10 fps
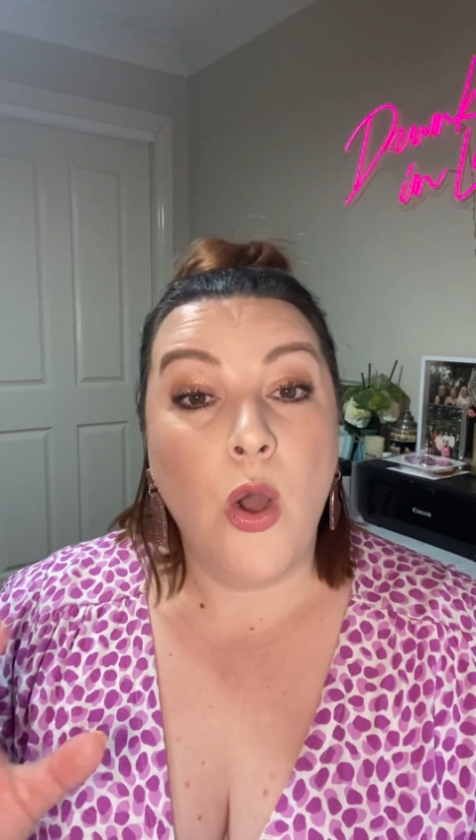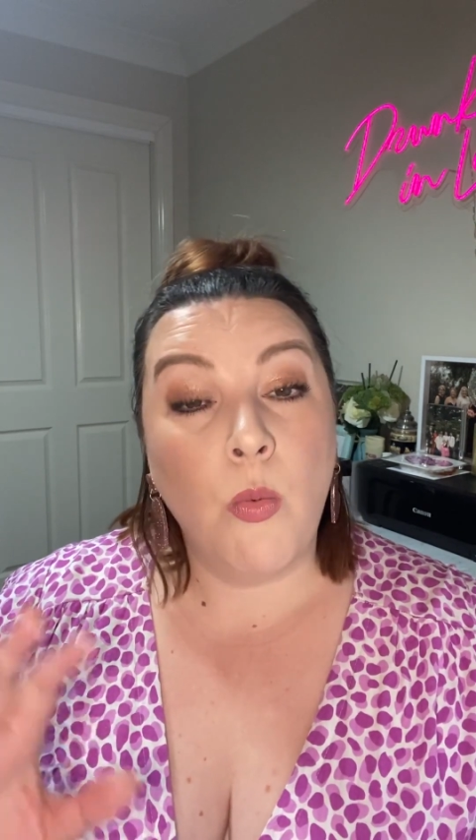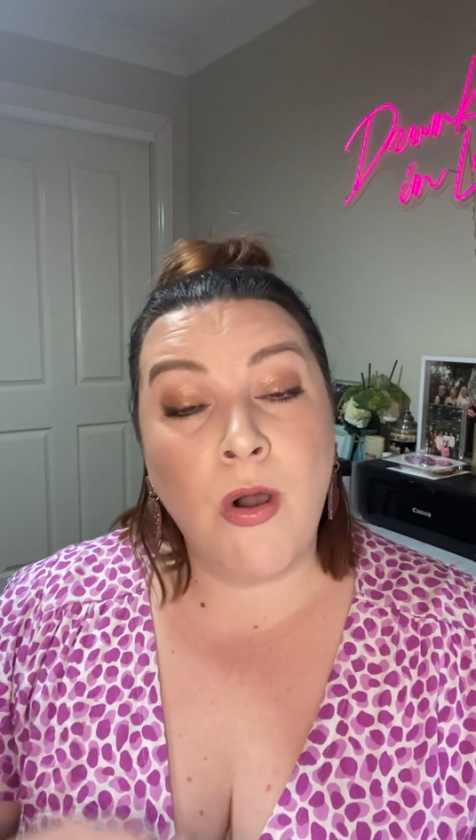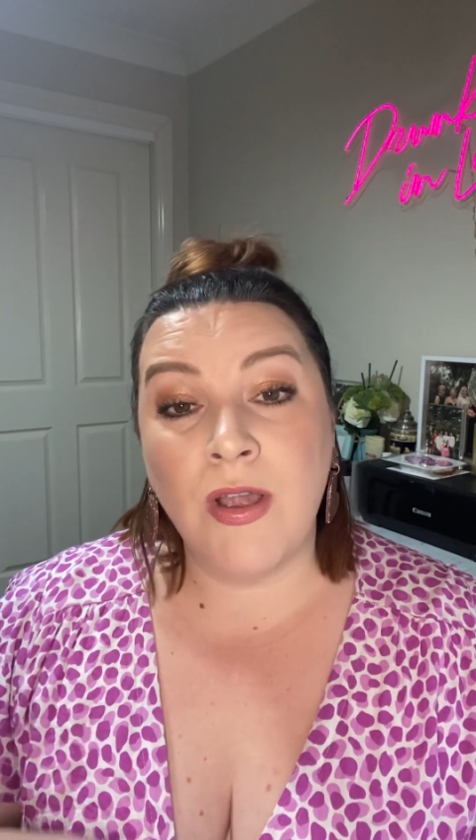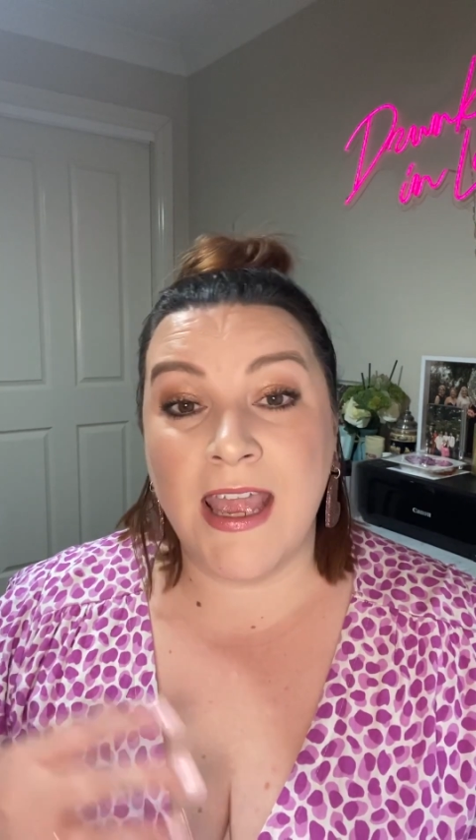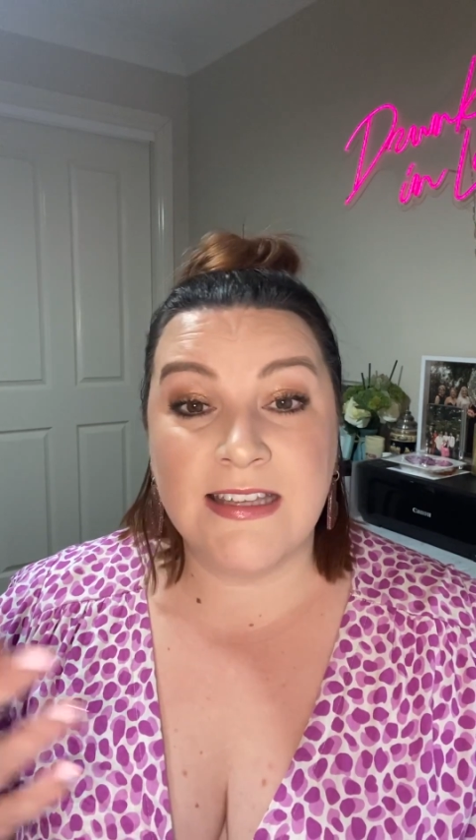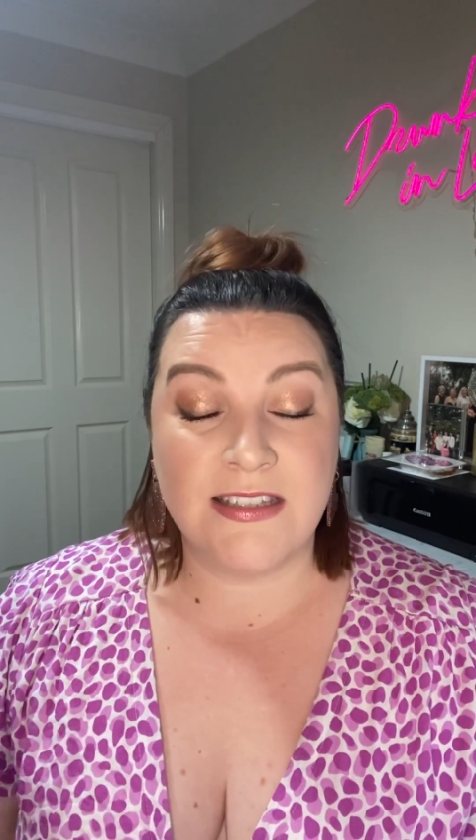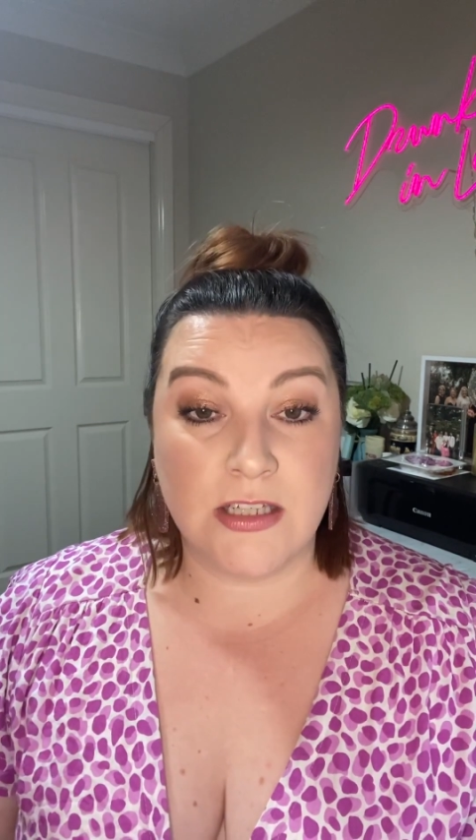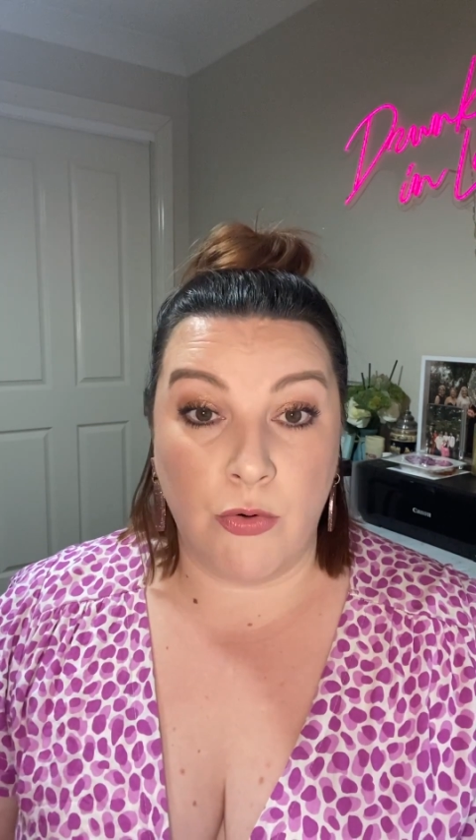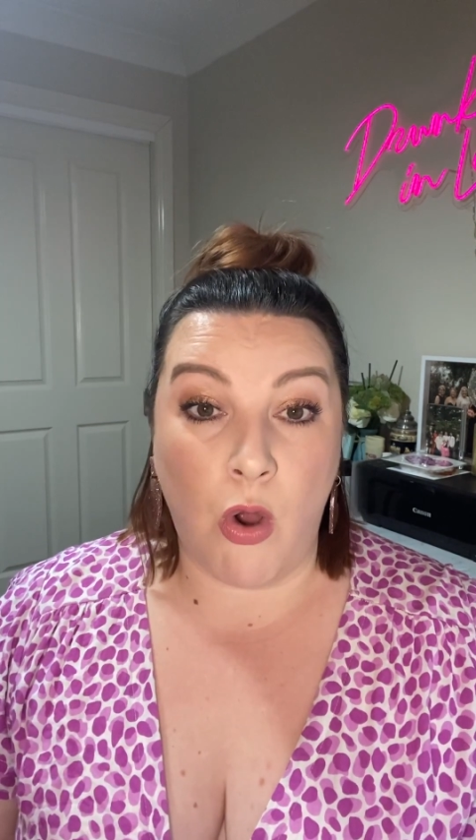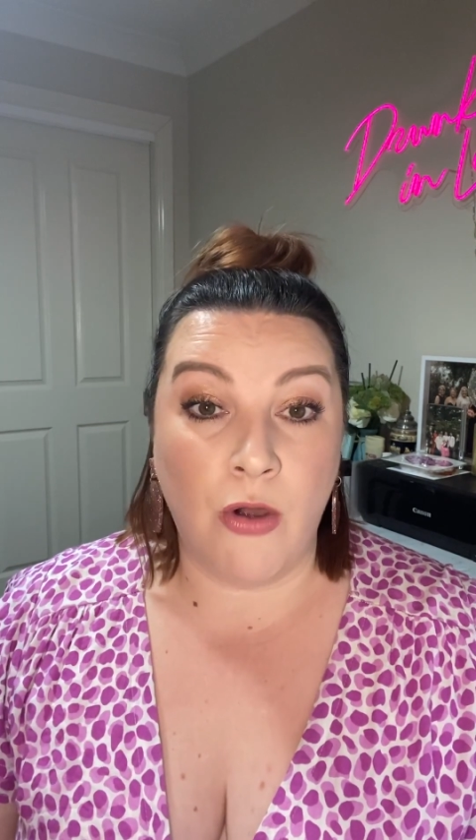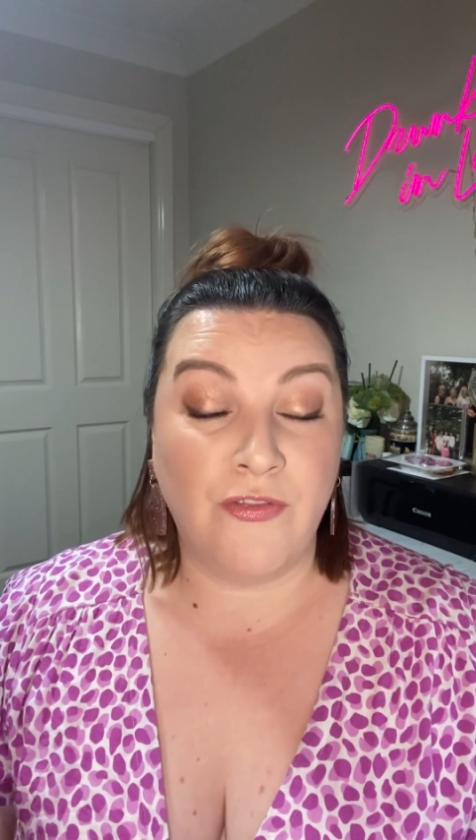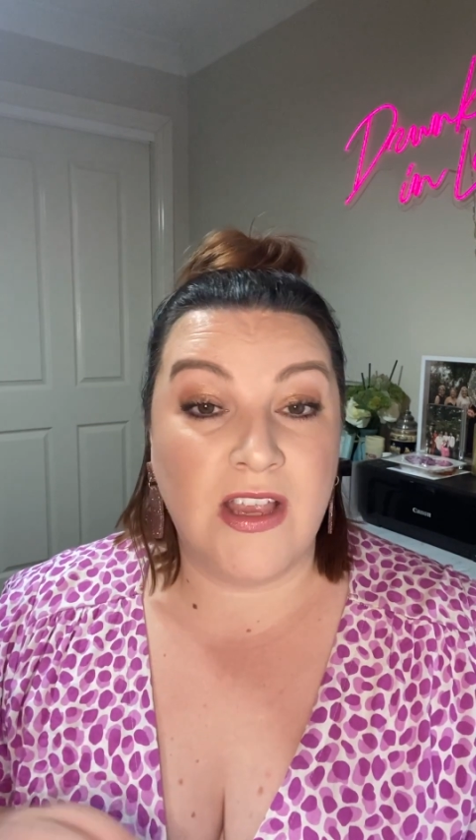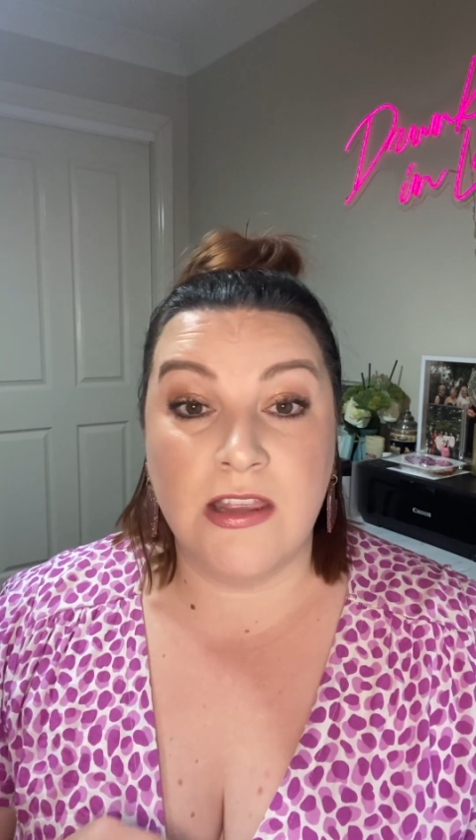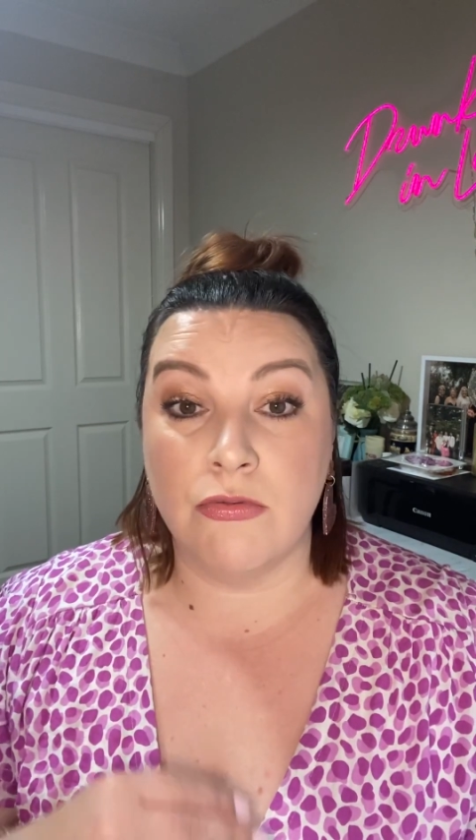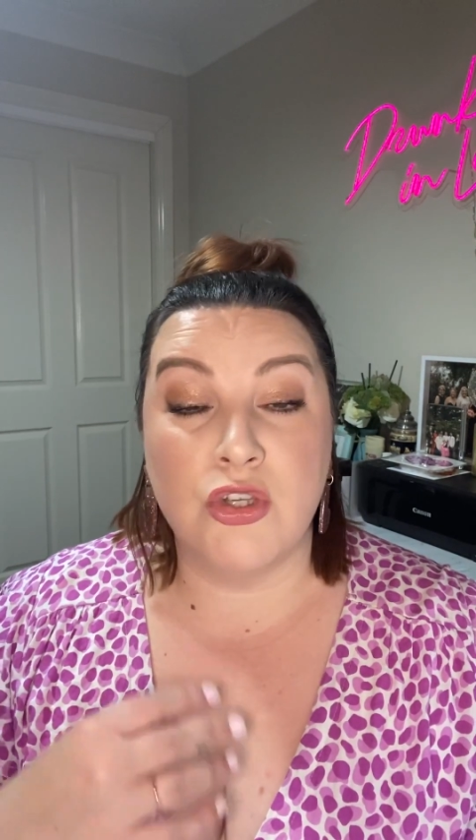while guests are off either